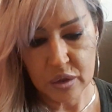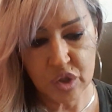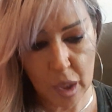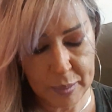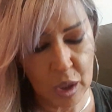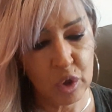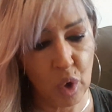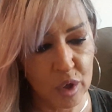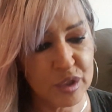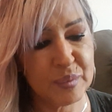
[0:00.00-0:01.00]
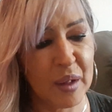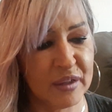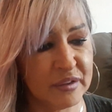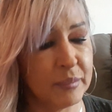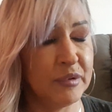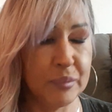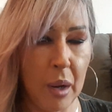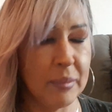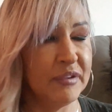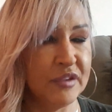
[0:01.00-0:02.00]
Malone Orange Blossom is
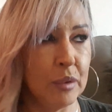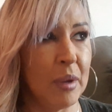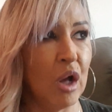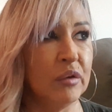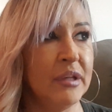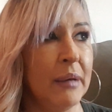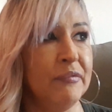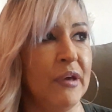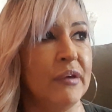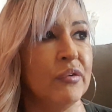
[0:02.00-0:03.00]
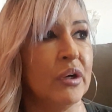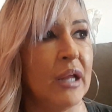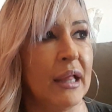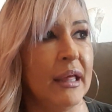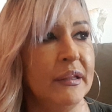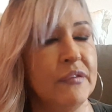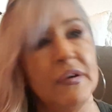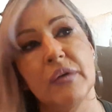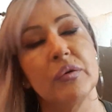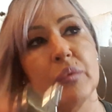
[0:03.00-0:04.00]
probably still my all-time favorite. I like the
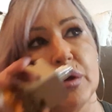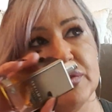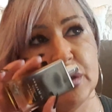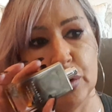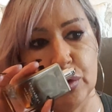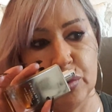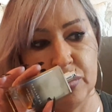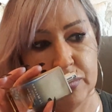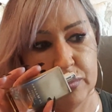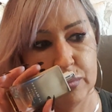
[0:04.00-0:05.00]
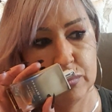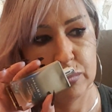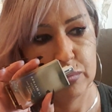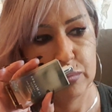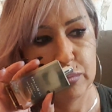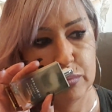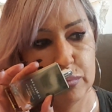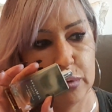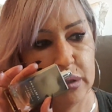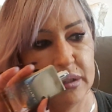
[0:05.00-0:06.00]
Velvet Rose and Oud.
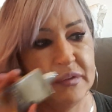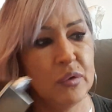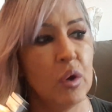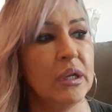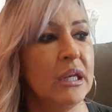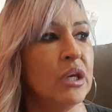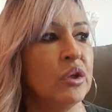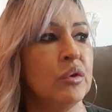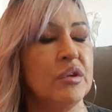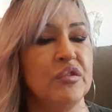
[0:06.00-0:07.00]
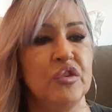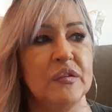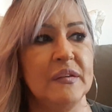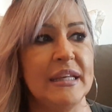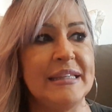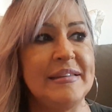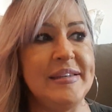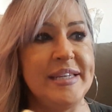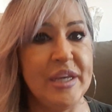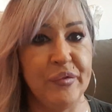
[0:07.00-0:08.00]
This Gardenia Oud is it's
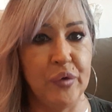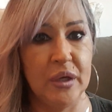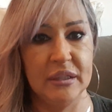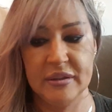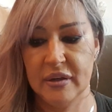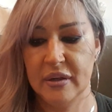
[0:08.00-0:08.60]
different.